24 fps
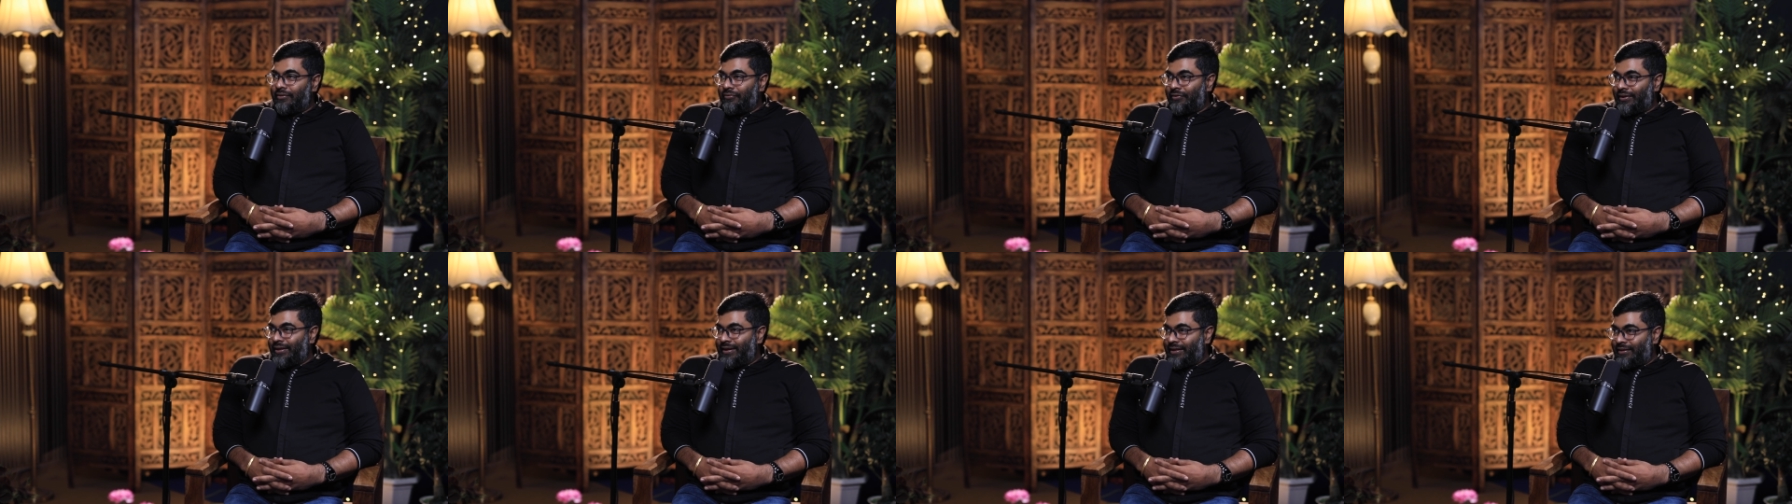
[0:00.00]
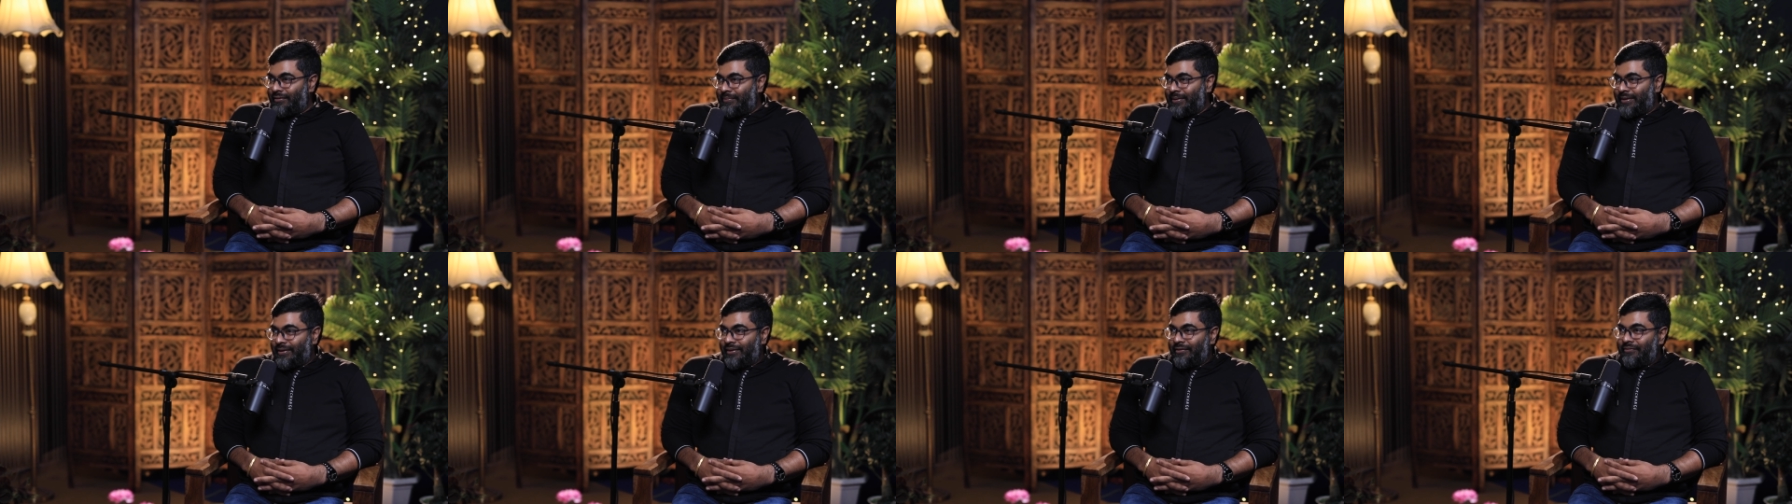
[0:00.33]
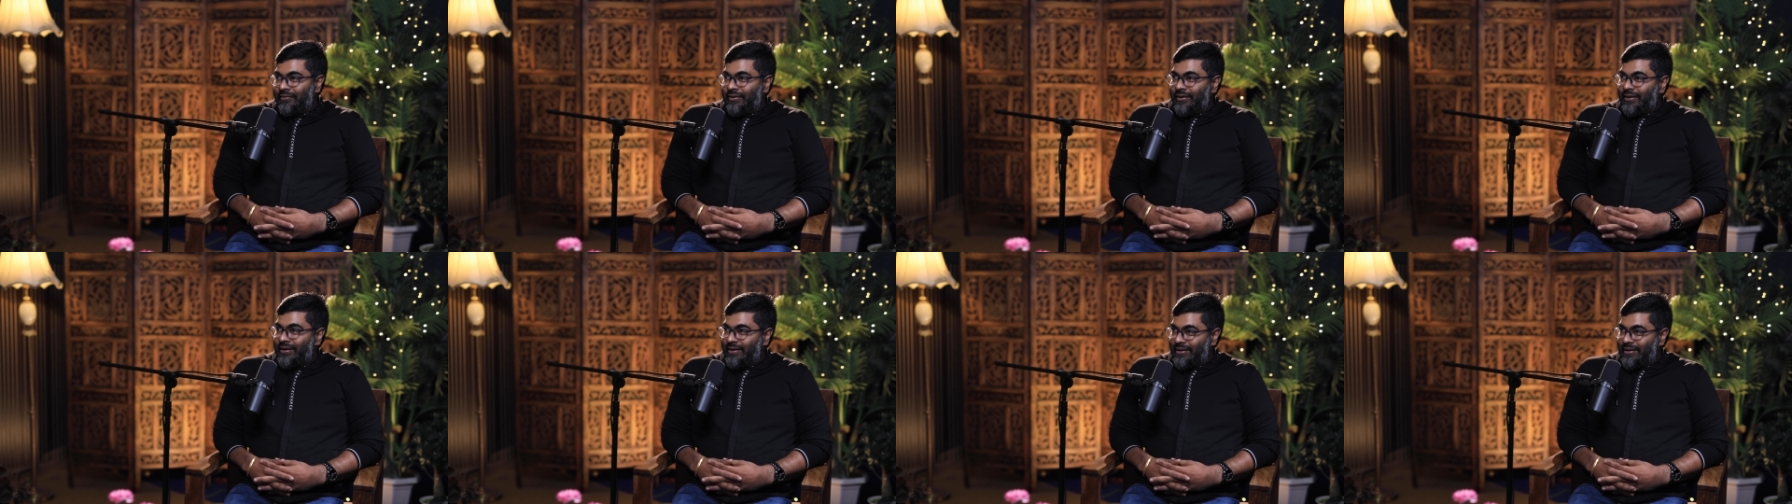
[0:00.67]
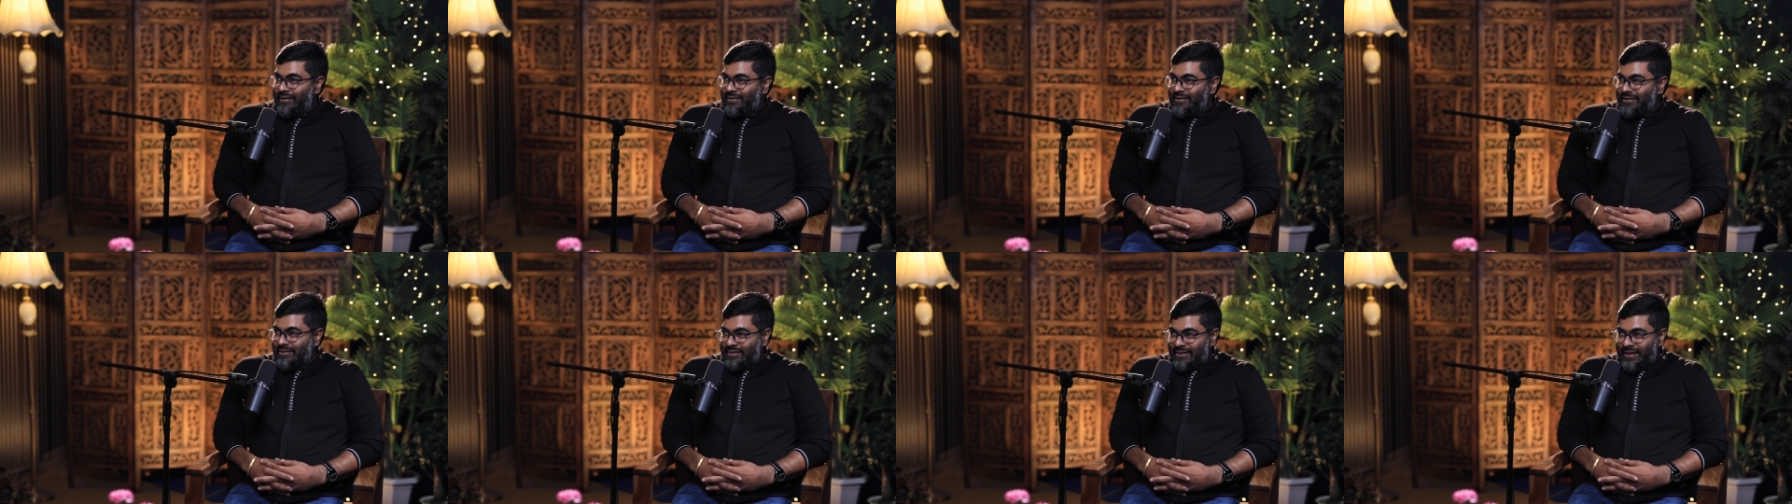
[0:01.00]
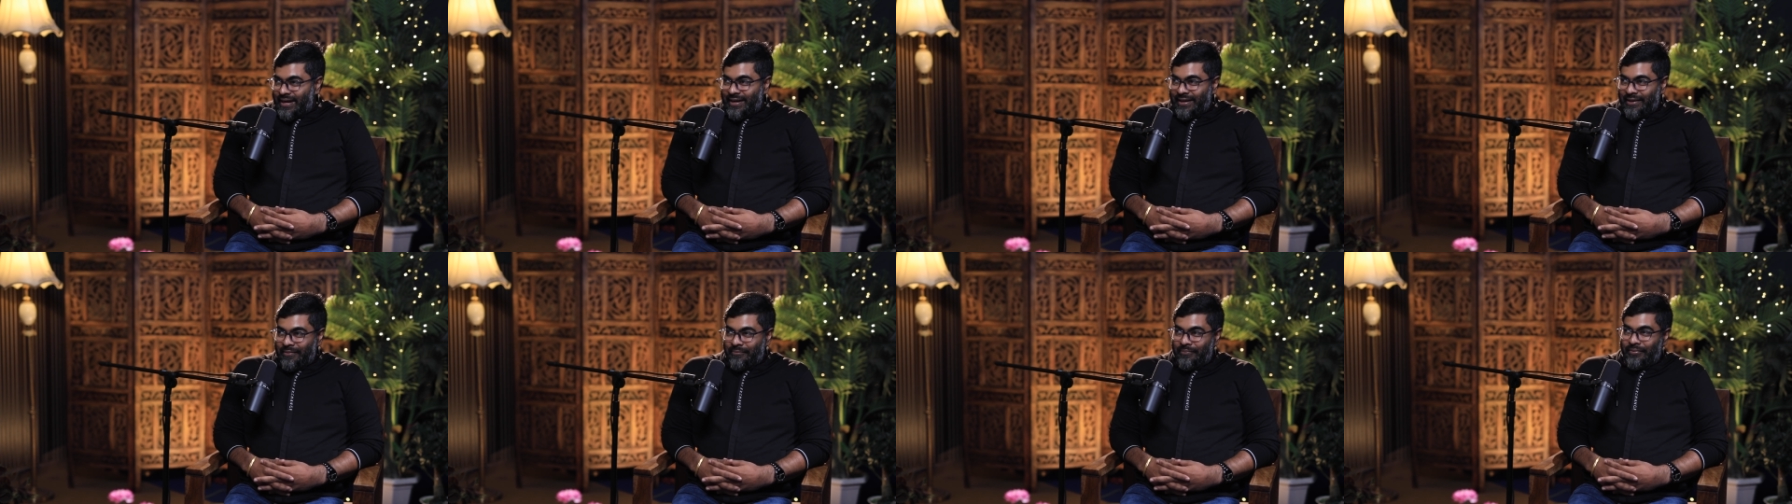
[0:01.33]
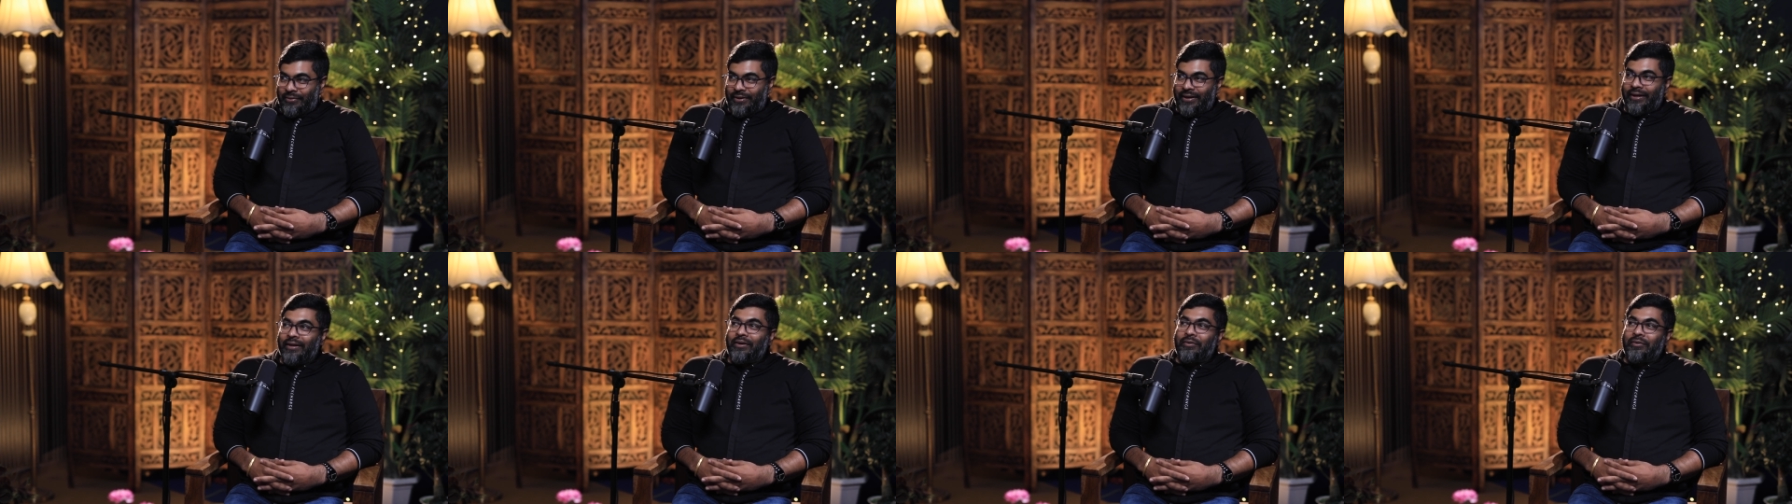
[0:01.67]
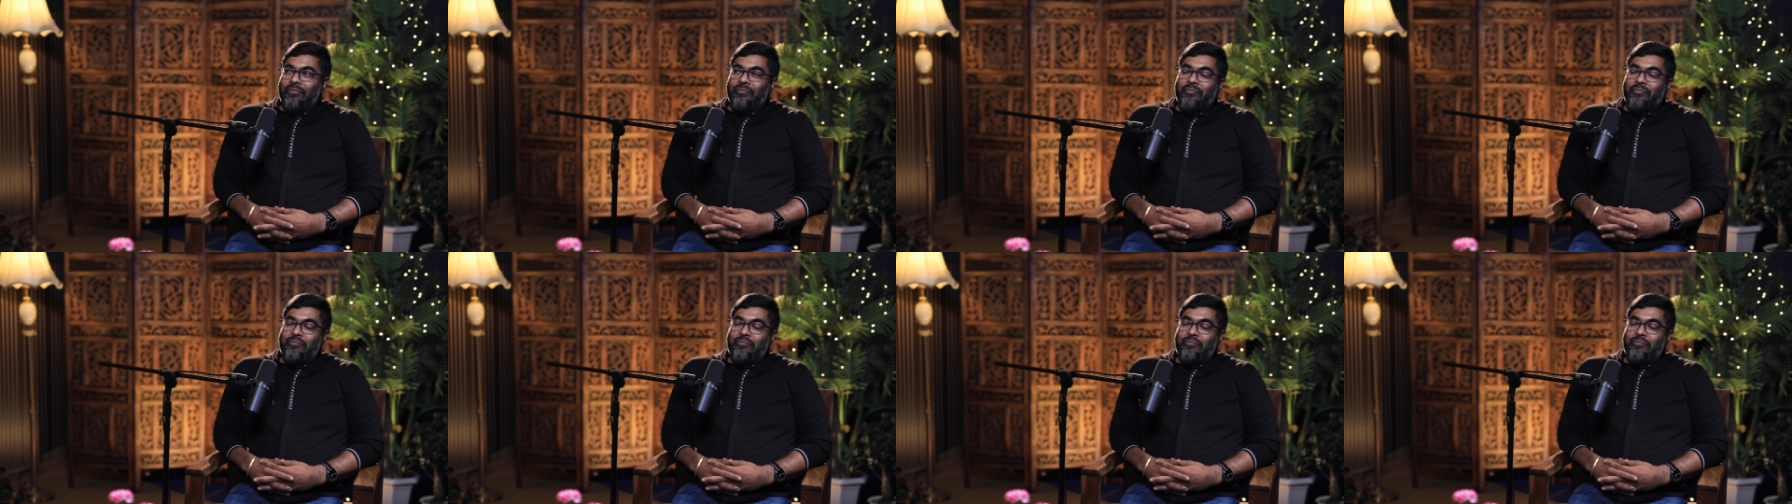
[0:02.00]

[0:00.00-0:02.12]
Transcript: one aspect of it. That is the starting point.